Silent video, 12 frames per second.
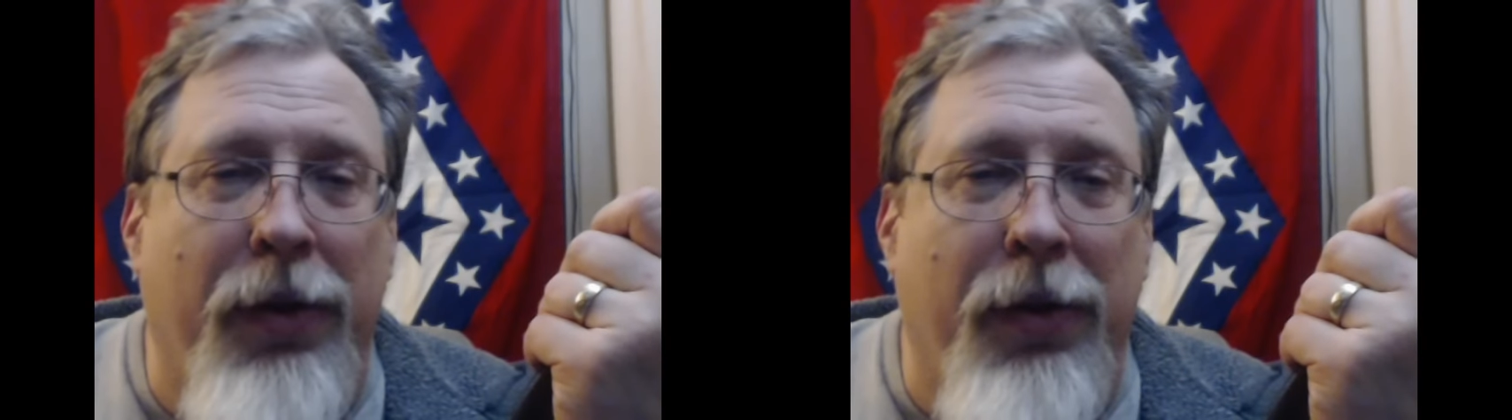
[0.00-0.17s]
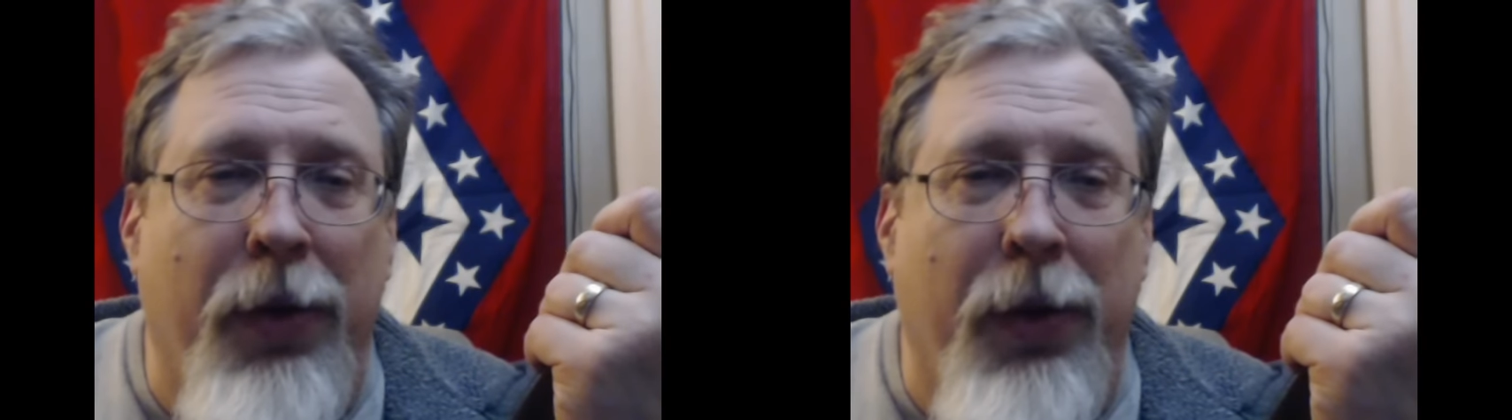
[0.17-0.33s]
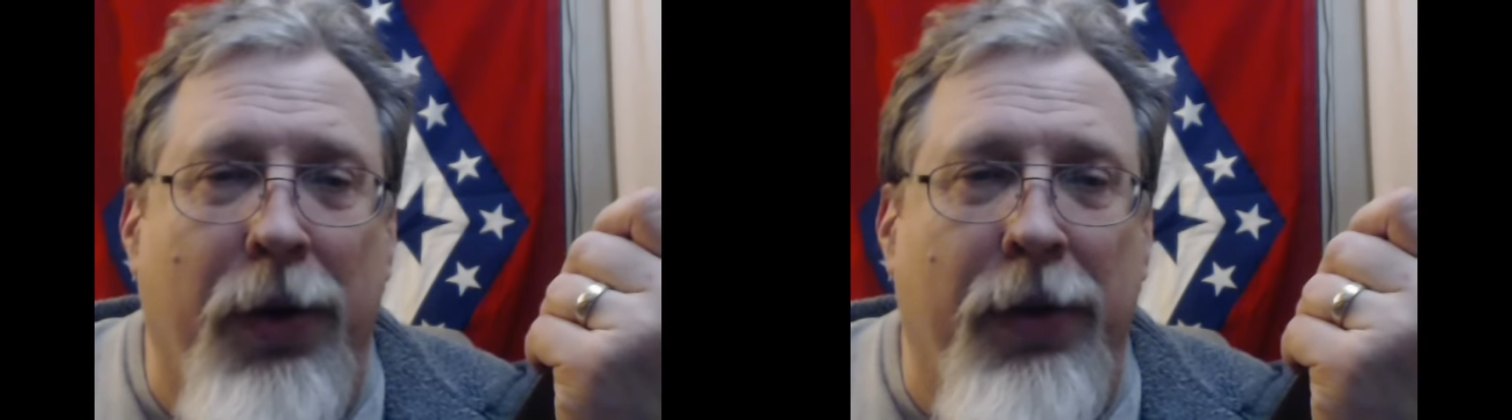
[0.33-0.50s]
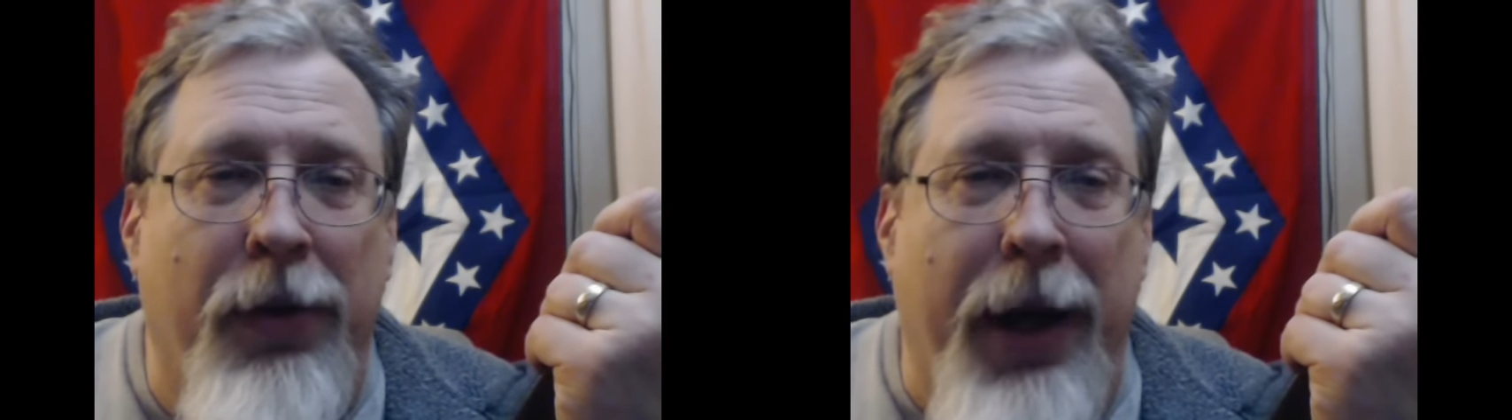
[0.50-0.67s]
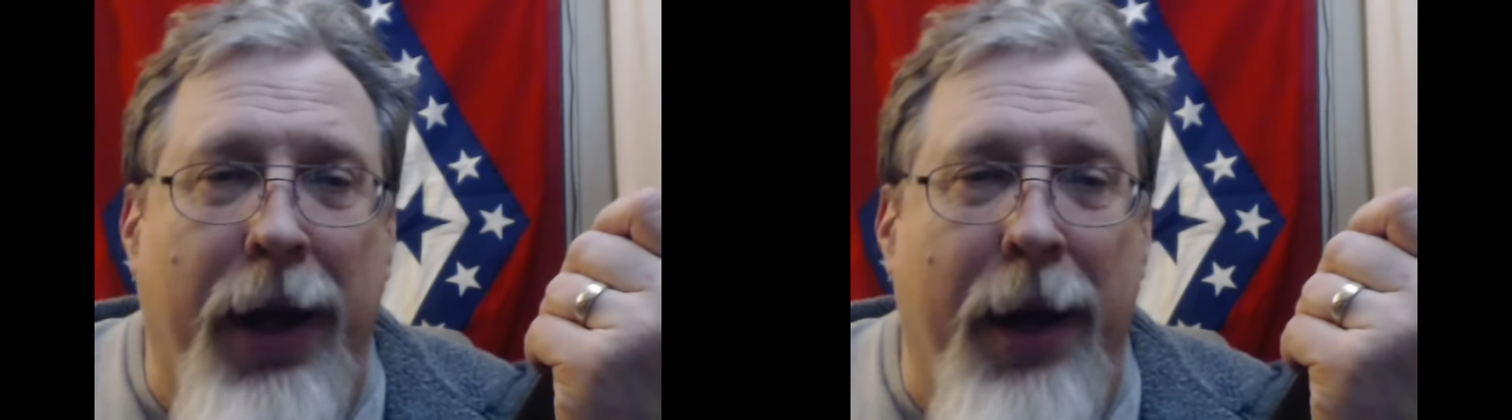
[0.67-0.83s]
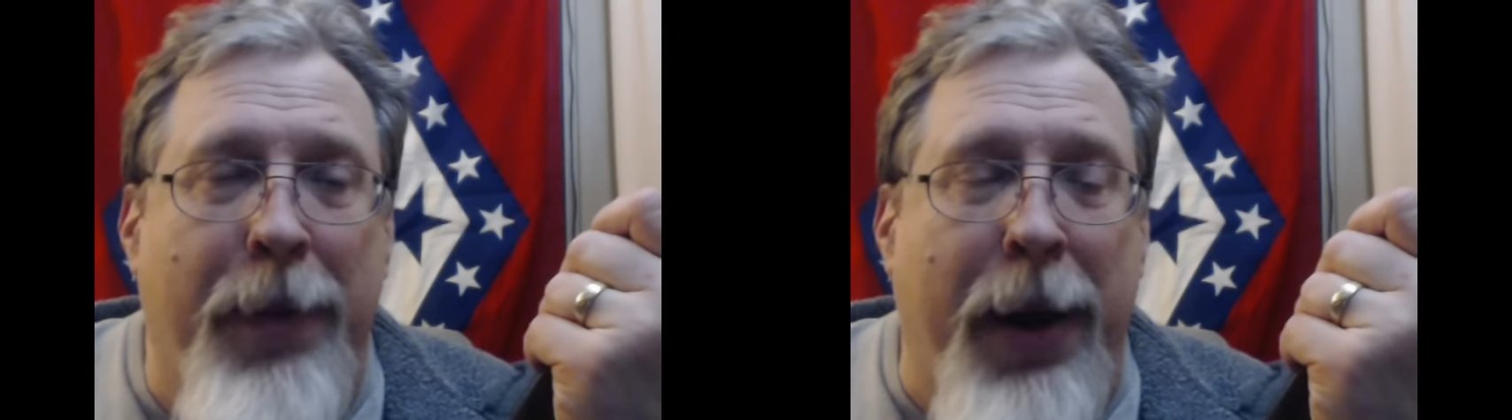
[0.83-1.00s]
through or some
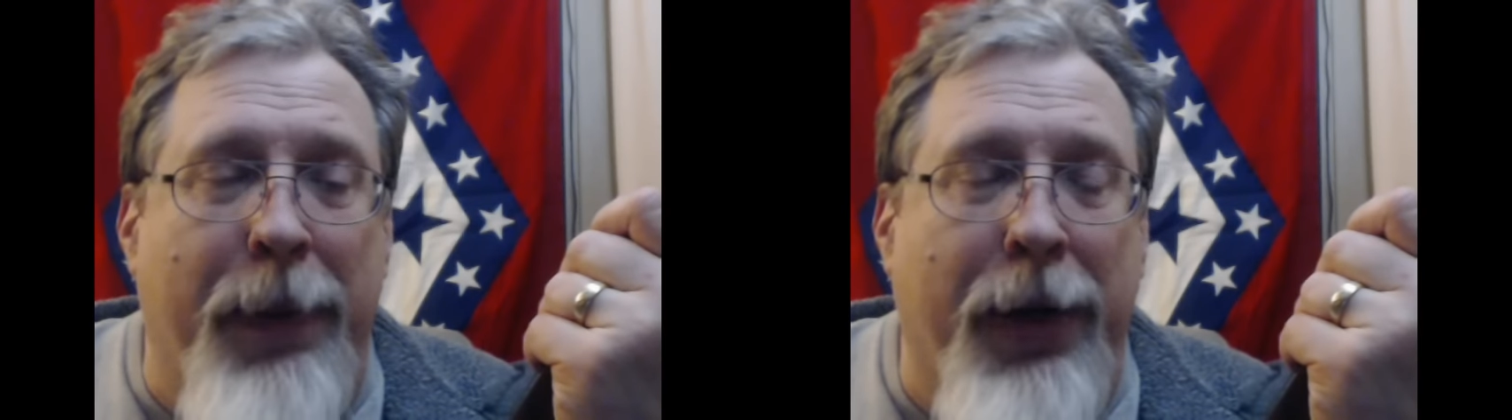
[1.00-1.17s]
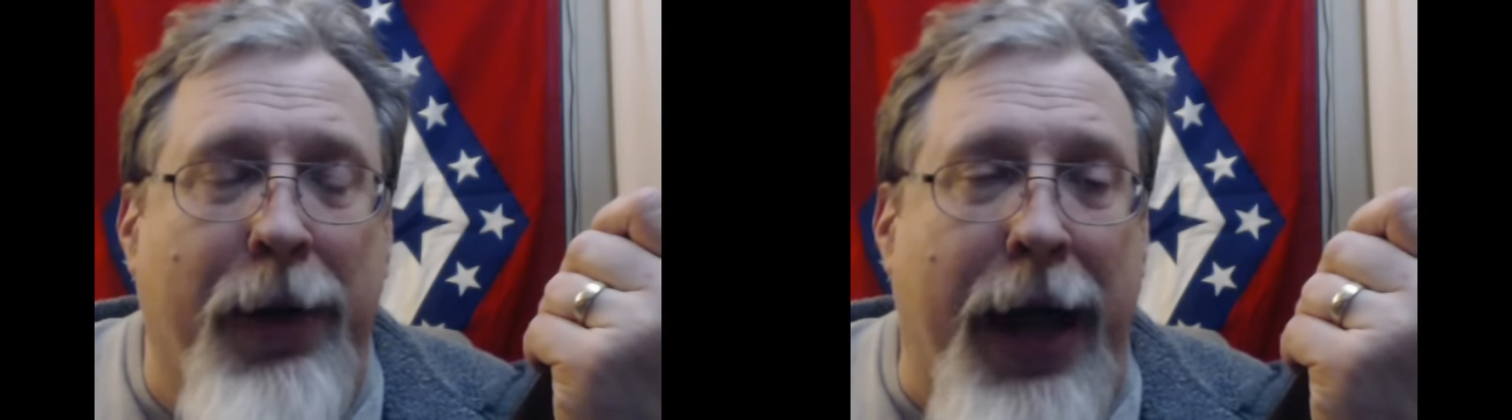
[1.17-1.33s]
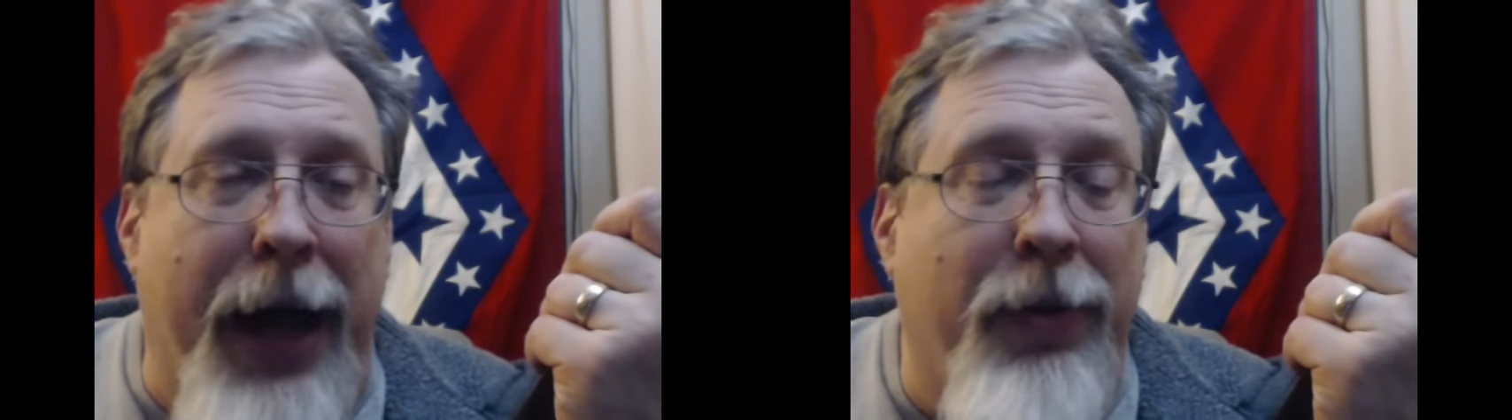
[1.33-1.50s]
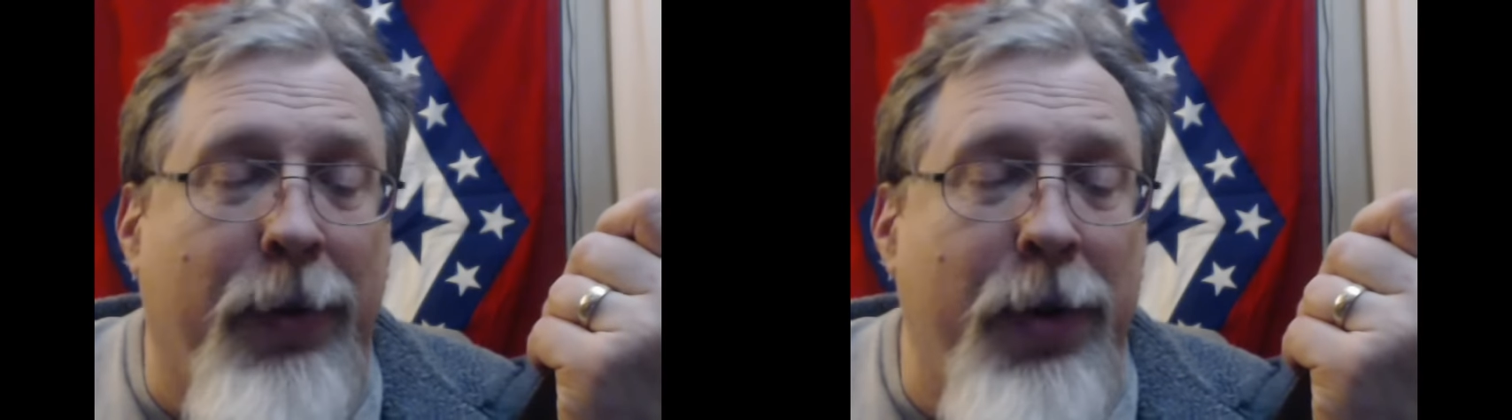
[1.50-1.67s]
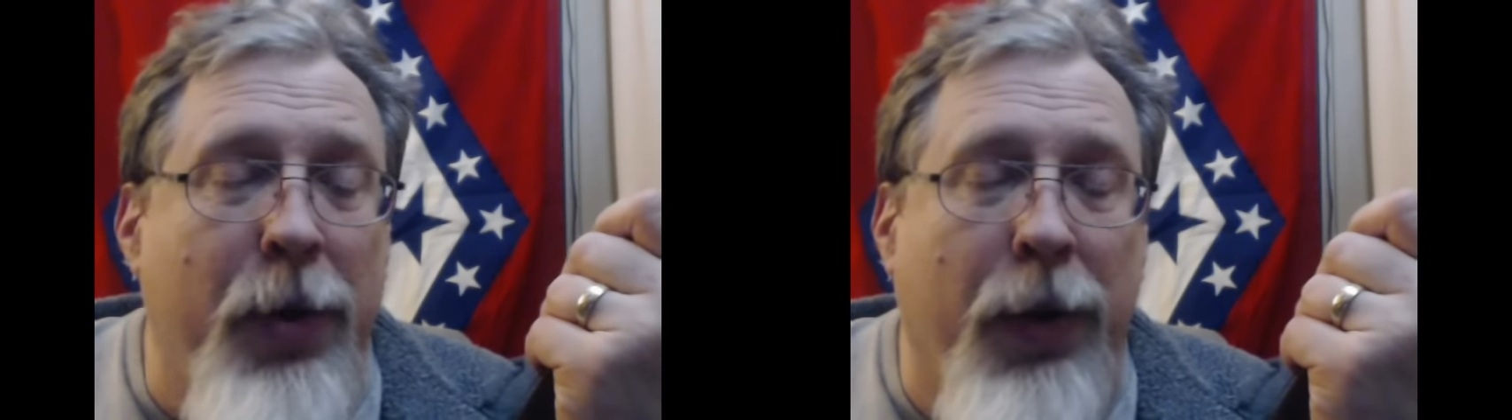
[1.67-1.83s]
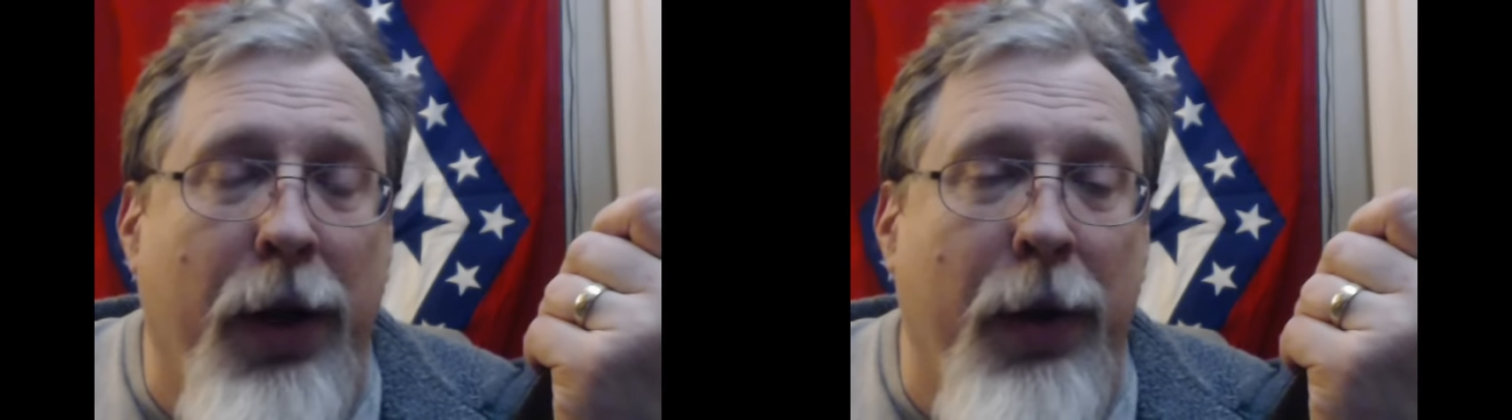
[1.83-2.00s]
kind of pepper gas? I
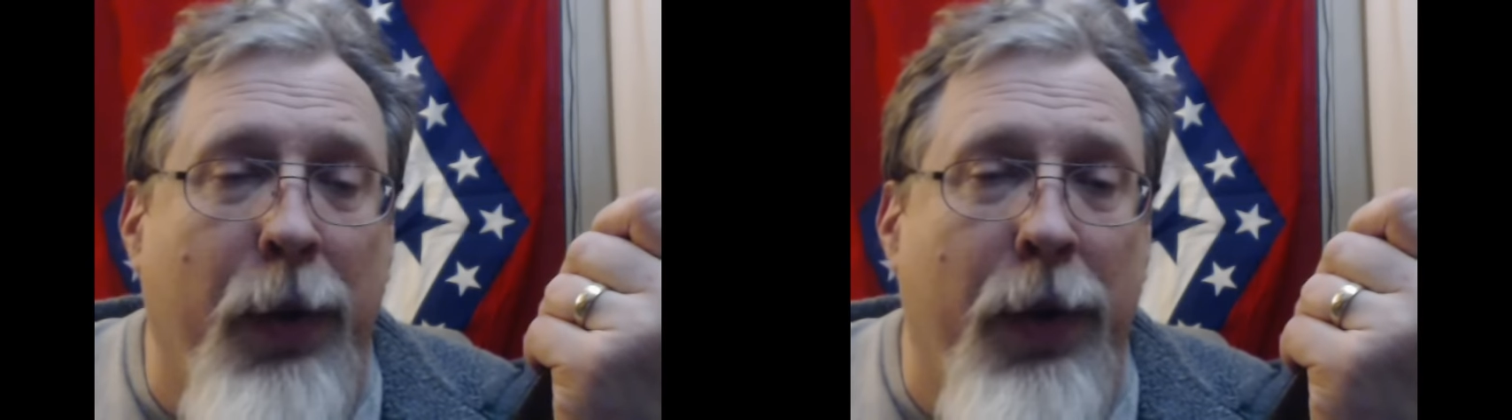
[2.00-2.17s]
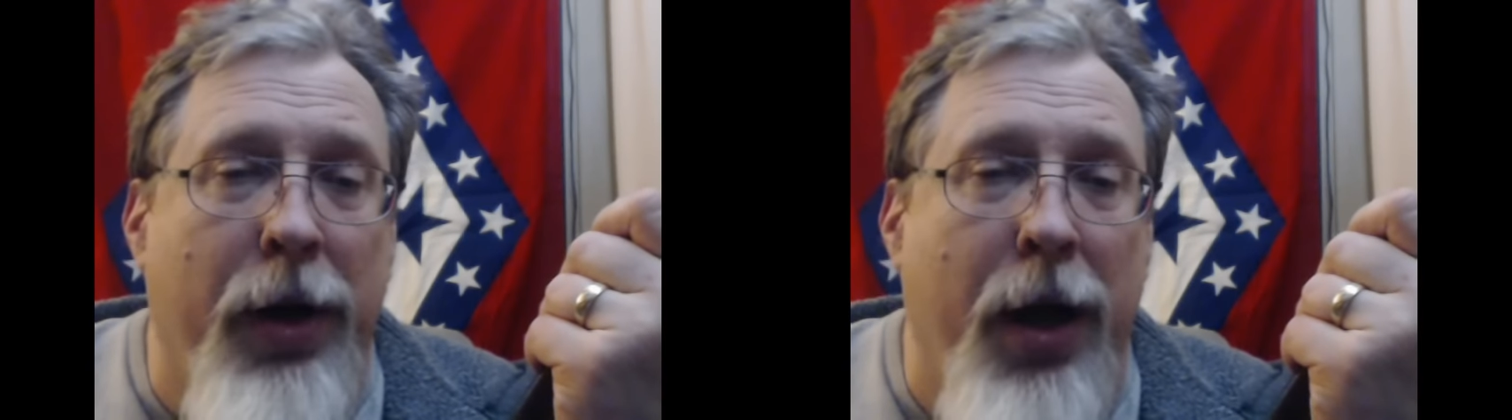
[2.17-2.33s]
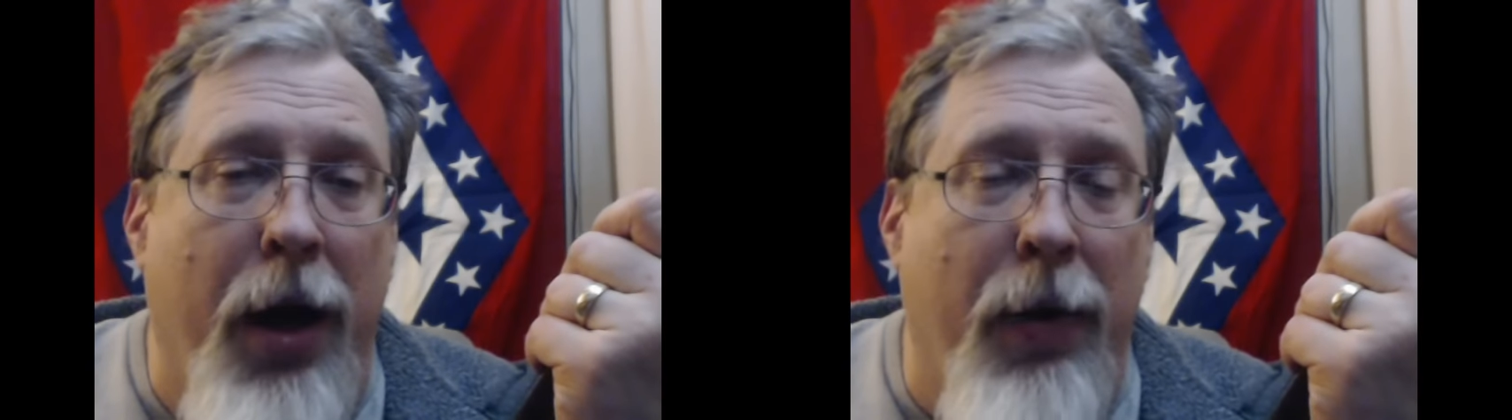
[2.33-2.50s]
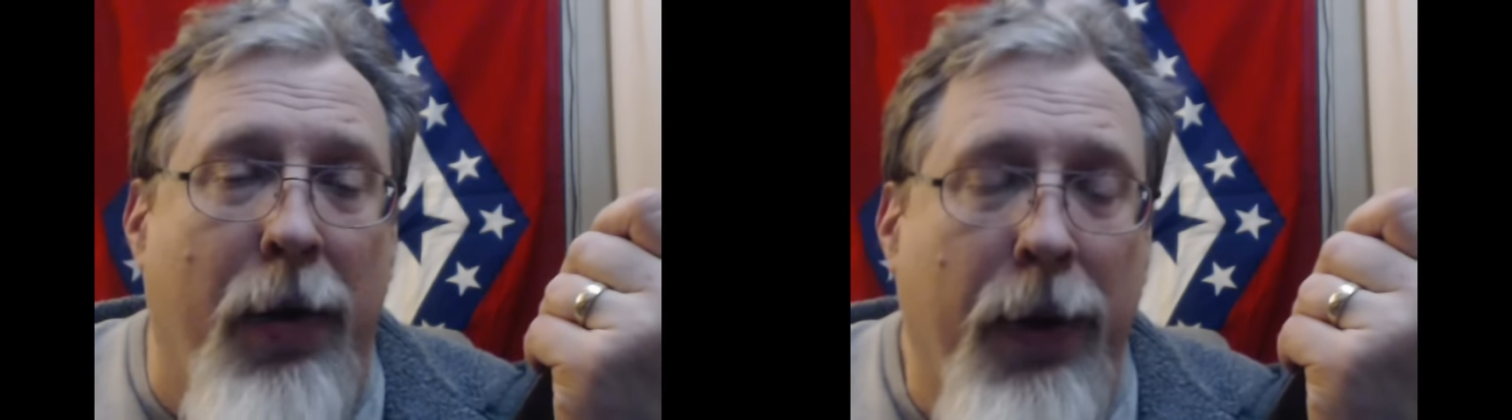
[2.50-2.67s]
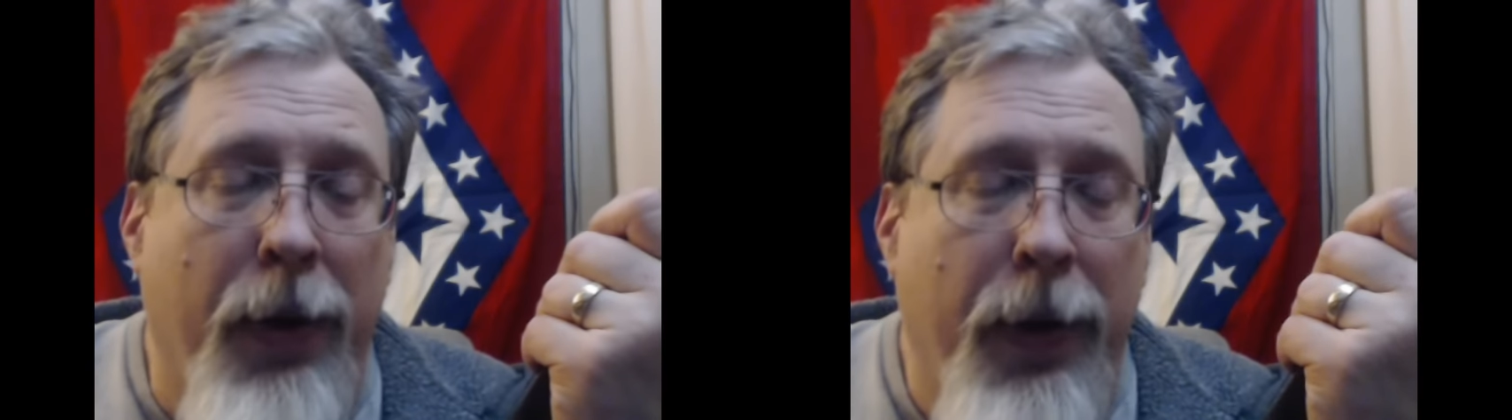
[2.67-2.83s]
mean, you really wouldn't know.